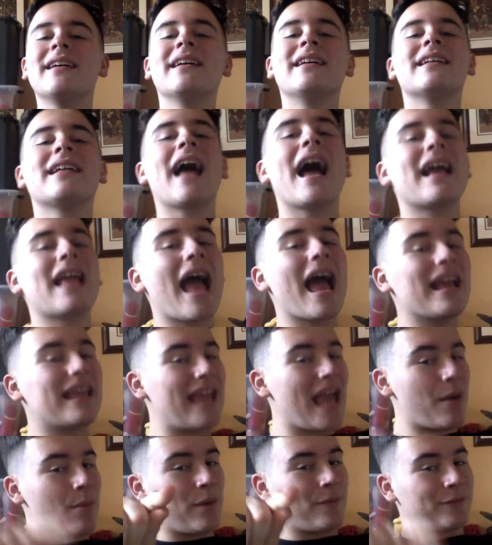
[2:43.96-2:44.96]
I, I
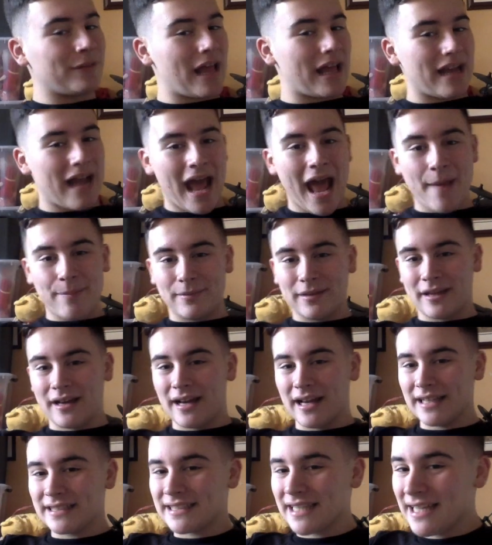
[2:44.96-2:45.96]
can't wait for that to happen,
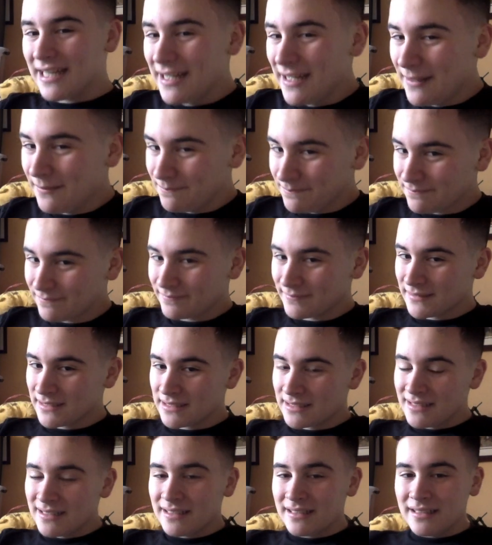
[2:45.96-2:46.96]
guys. Um,
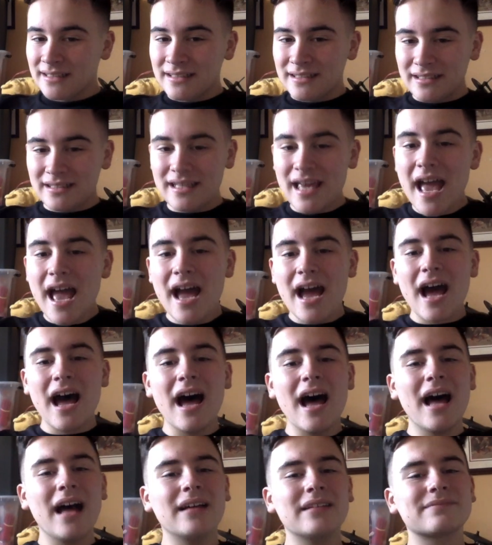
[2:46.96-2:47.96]
yeah,
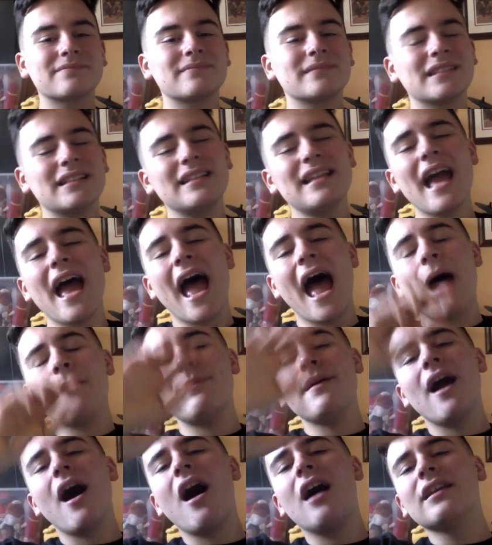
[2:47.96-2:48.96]
uh, yeah,
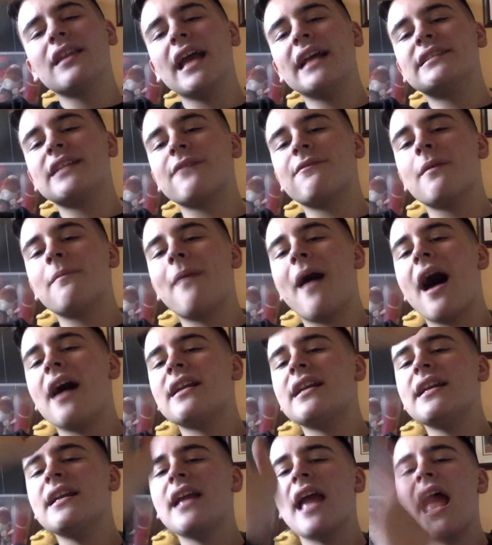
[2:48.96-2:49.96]
happy holidays,
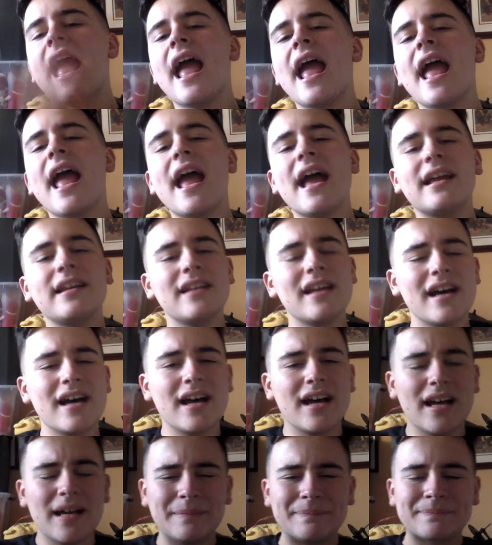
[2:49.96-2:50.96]
everybody, and,
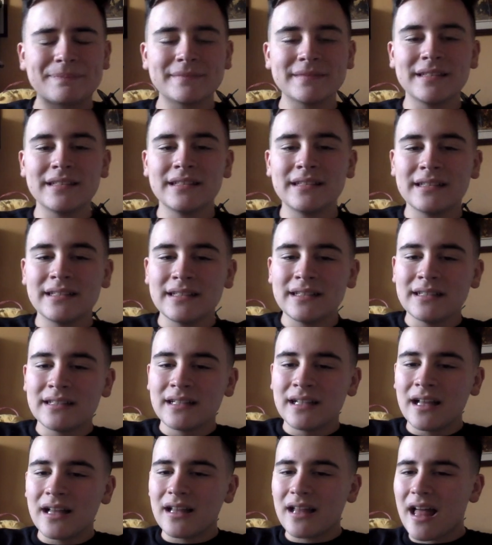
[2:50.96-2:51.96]
uh,
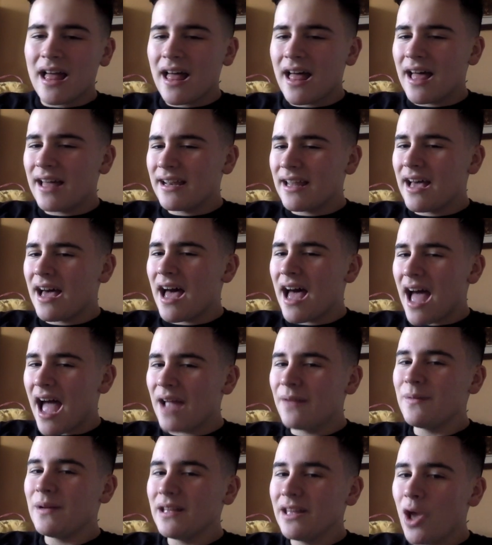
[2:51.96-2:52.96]
and, uh,
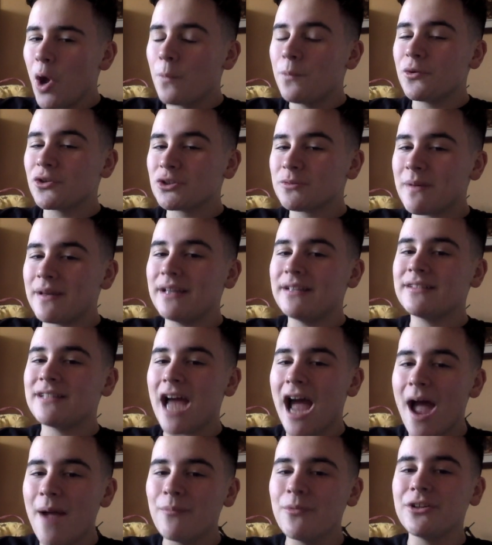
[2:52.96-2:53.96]
I really hope you're spending
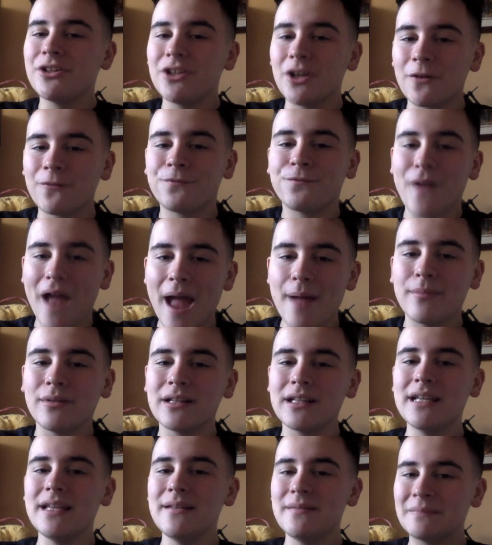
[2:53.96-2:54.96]
time with your
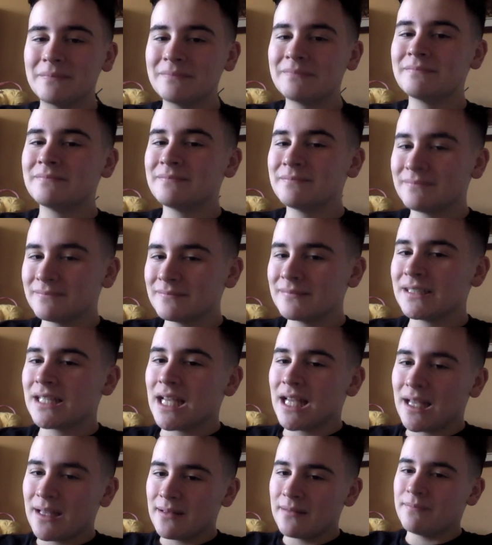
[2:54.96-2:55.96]
family
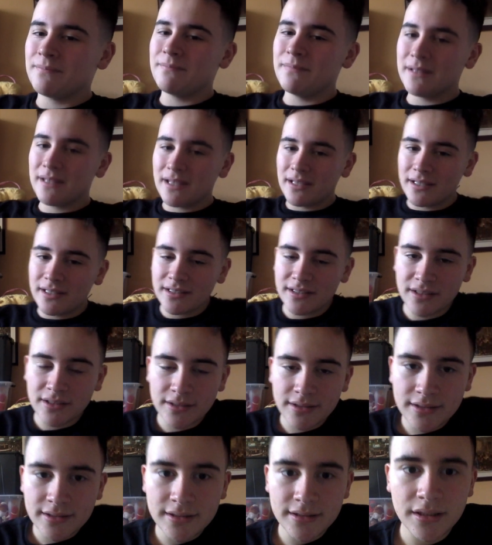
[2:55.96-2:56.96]

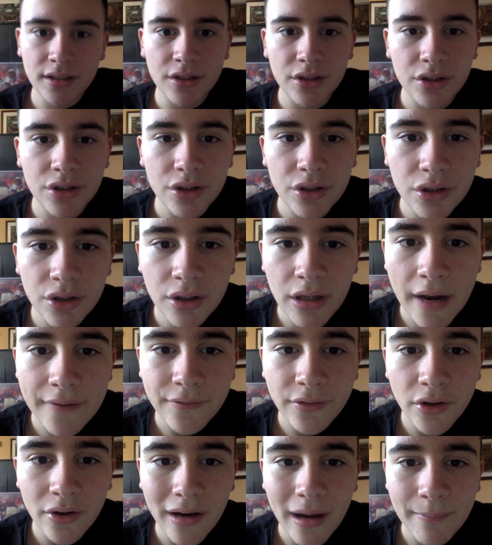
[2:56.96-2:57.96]
because you
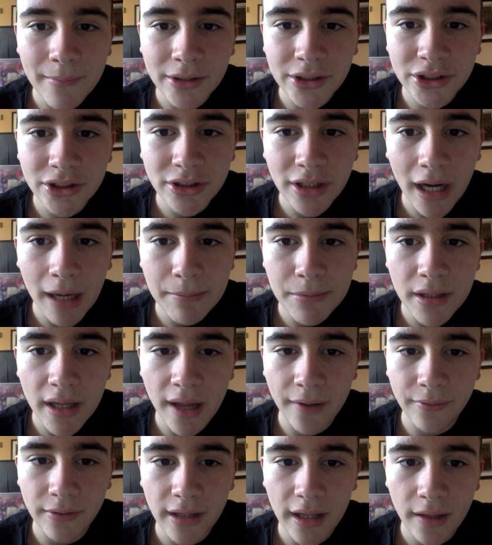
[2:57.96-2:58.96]
never know how much time you
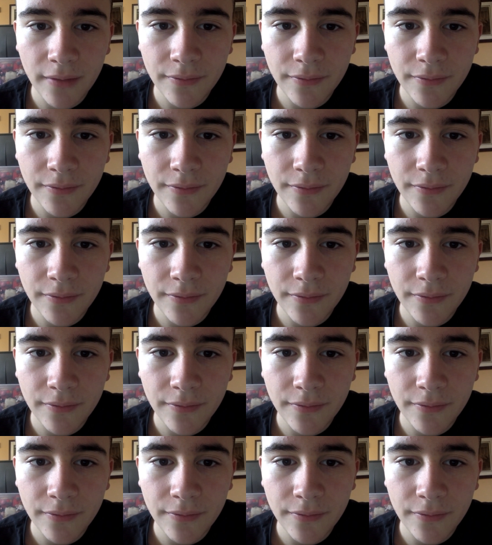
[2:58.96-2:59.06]
have left.